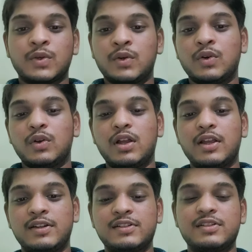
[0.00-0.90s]
So
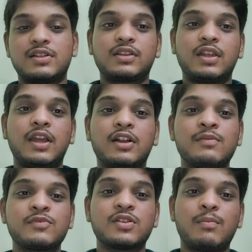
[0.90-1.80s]

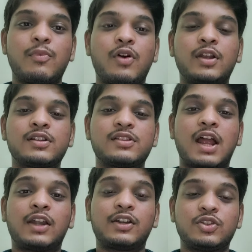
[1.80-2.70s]
here comes some
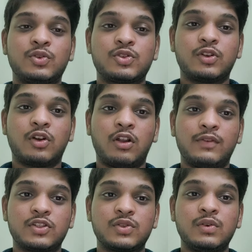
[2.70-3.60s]
points that you should
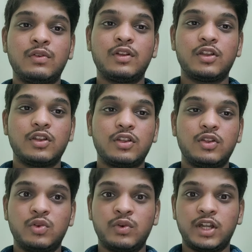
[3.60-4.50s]
always do.
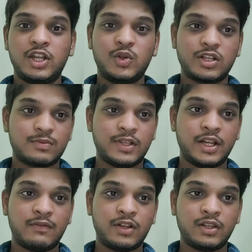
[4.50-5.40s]
You don't need to
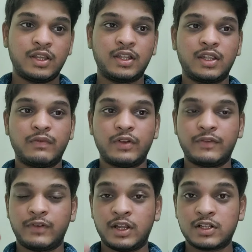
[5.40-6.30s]
explain everything.
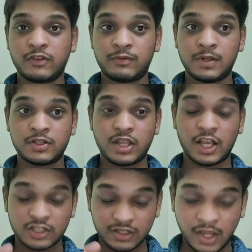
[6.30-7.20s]

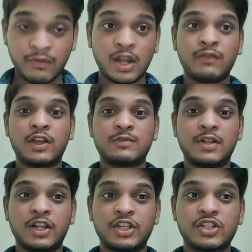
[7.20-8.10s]
Give enough
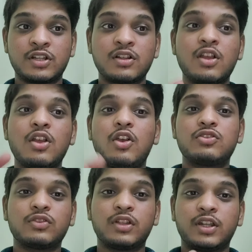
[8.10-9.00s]
explanation
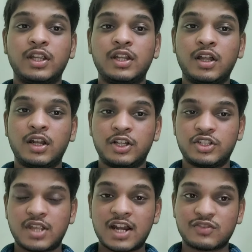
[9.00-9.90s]
so the reader
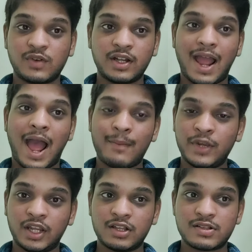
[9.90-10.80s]
understands what's
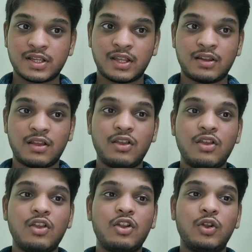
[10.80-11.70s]
happening in a scene.
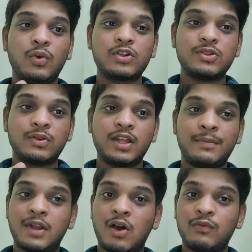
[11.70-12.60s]
Don't
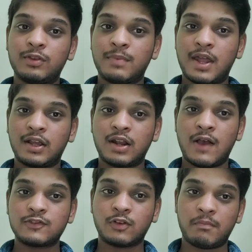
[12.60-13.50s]
slow them down with
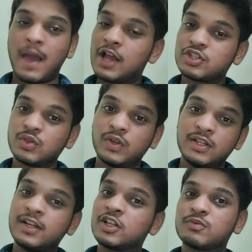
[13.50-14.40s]
paragraphs of
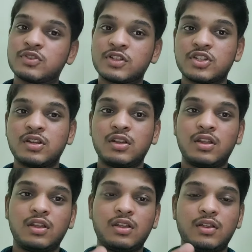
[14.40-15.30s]
backstory and exposition.